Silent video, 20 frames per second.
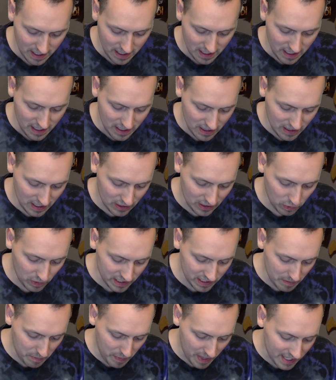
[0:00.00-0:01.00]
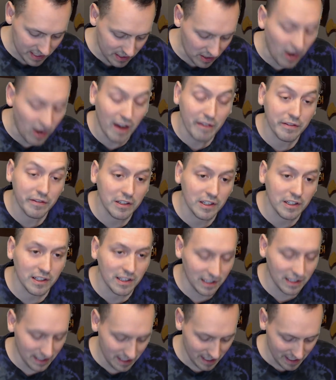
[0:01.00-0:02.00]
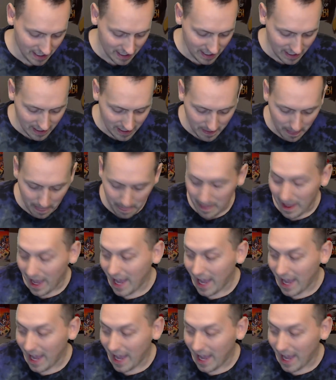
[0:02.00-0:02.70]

This was a best offer. I